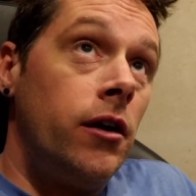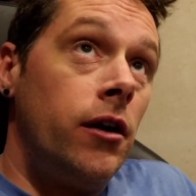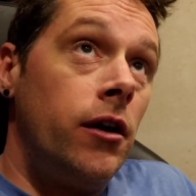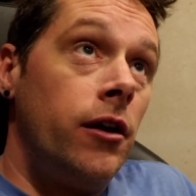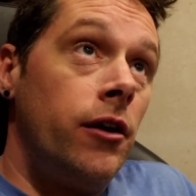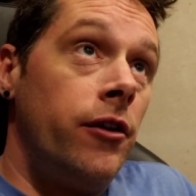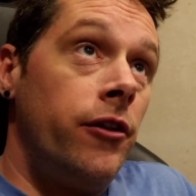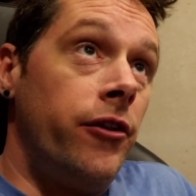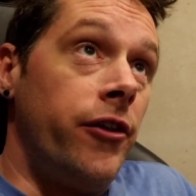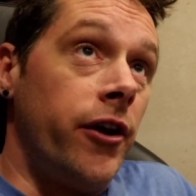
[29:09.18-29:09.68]

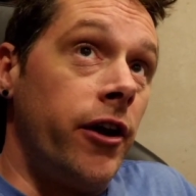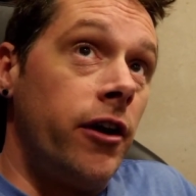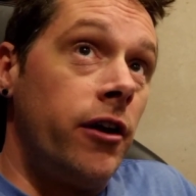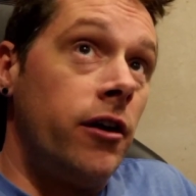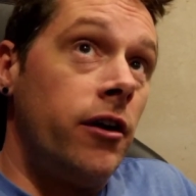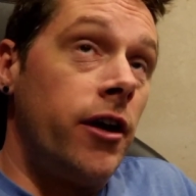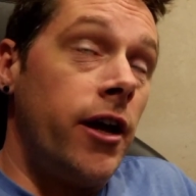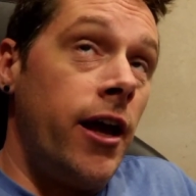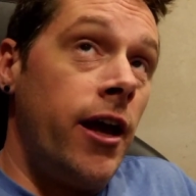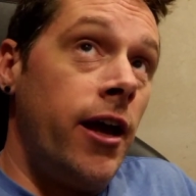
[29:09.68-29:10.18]

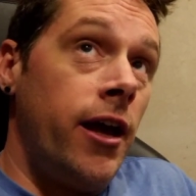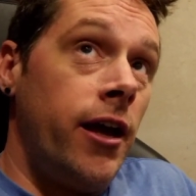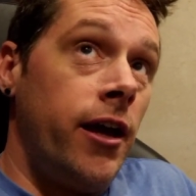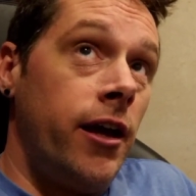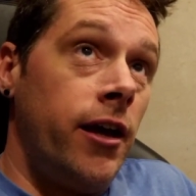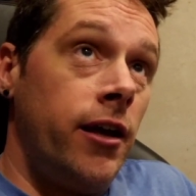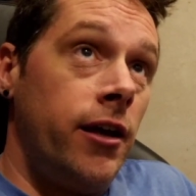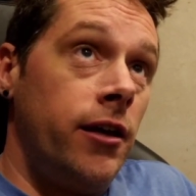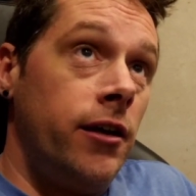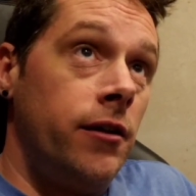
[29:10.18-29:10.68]
They're
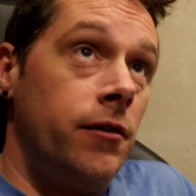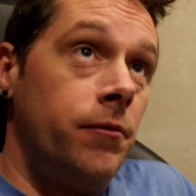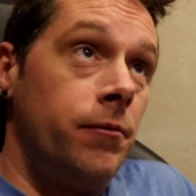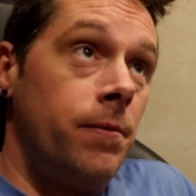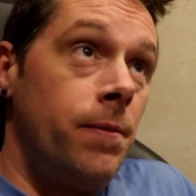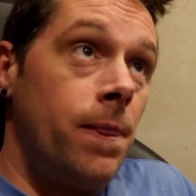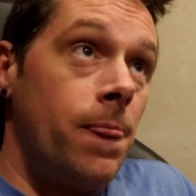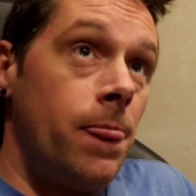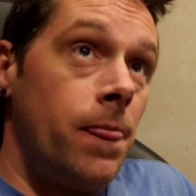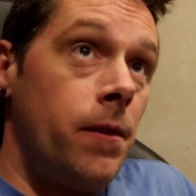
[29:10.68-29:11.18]
a
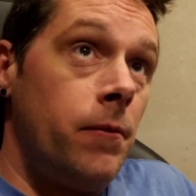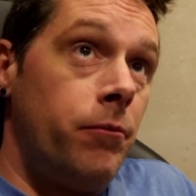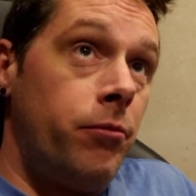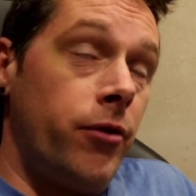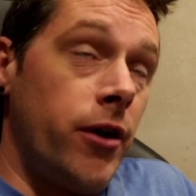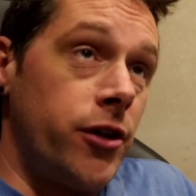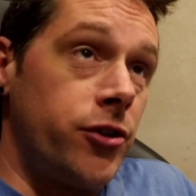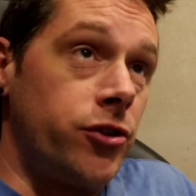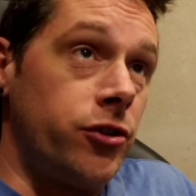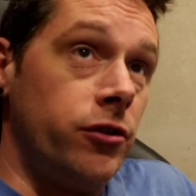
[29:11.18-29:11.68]

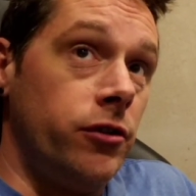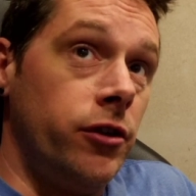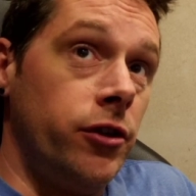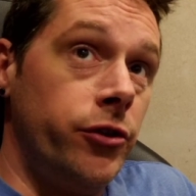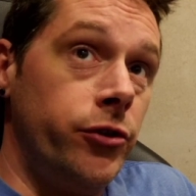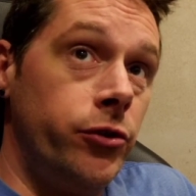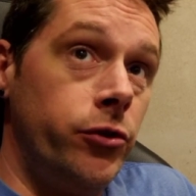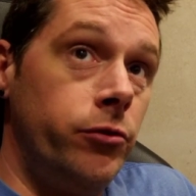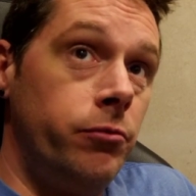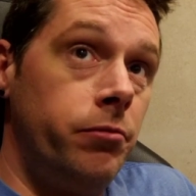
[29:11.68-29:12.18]
pressure
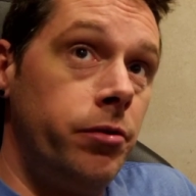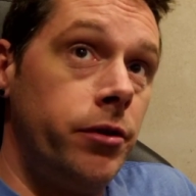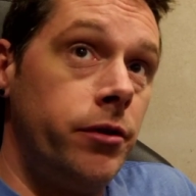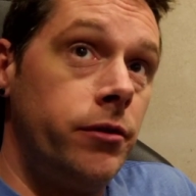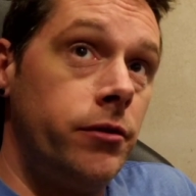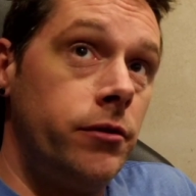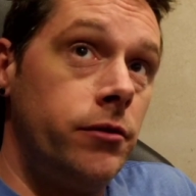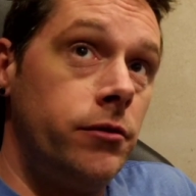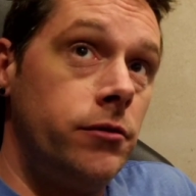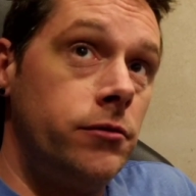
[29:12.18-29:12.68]
lube
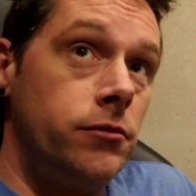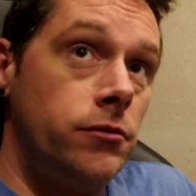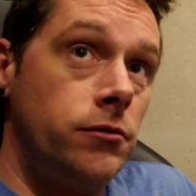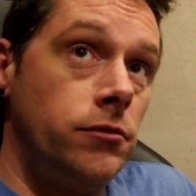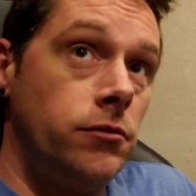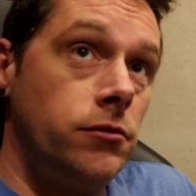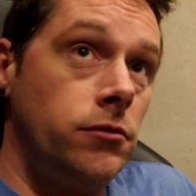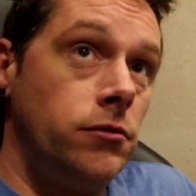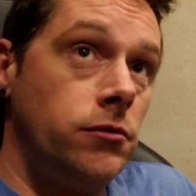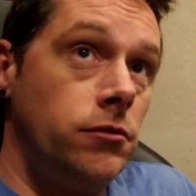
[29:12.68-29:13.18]

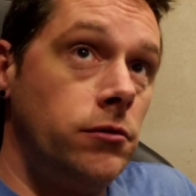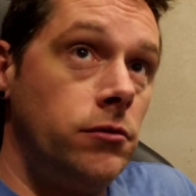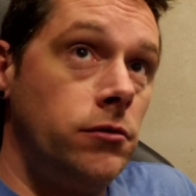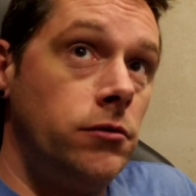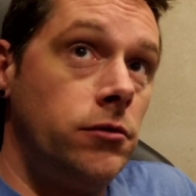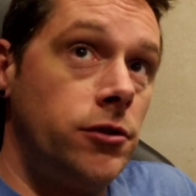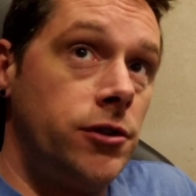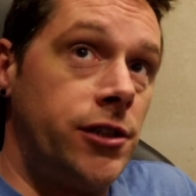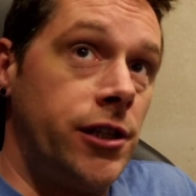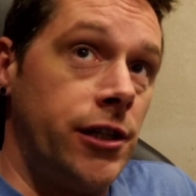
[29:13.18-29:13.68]

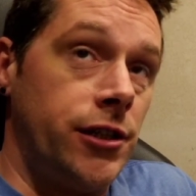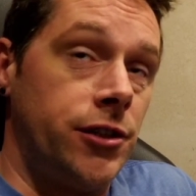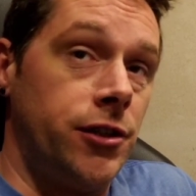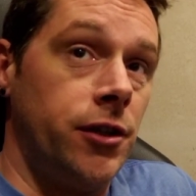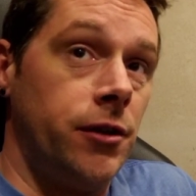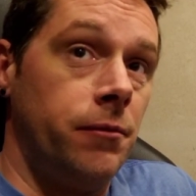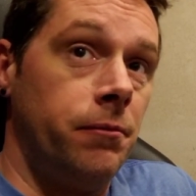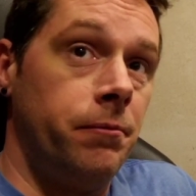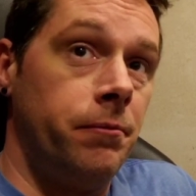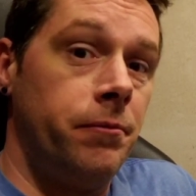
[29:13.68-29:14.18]

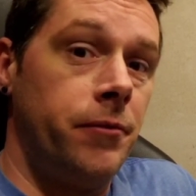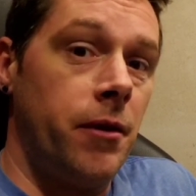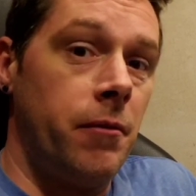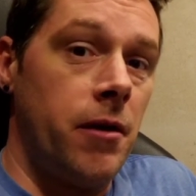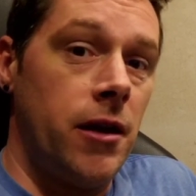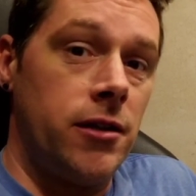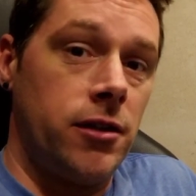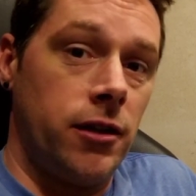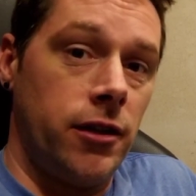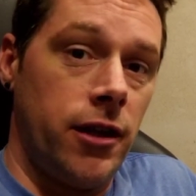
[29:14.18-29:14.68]
system. They
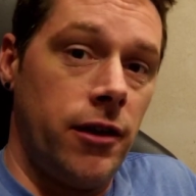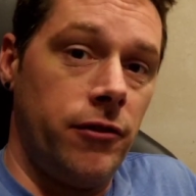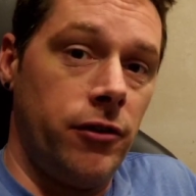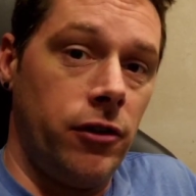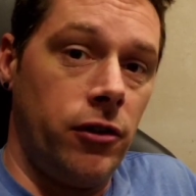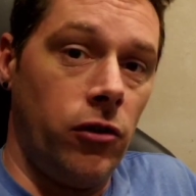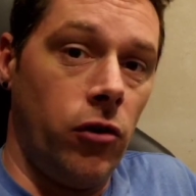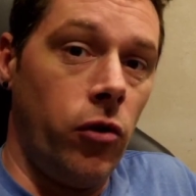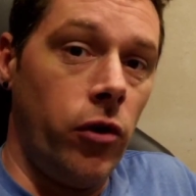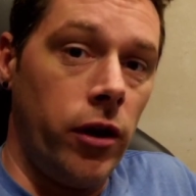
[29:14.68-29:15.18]
basically have a
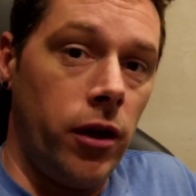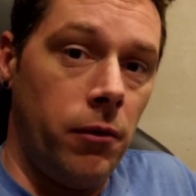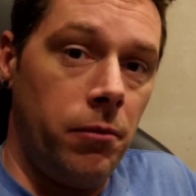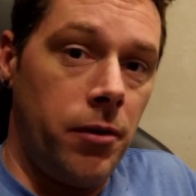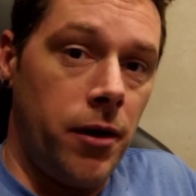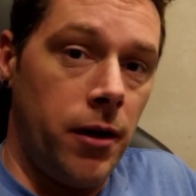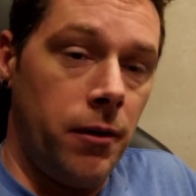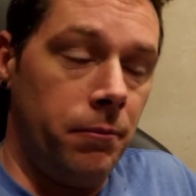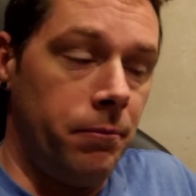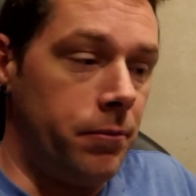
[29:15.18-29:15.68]
little oil
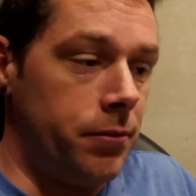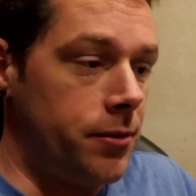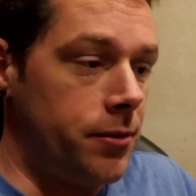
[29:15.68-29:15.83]
pump.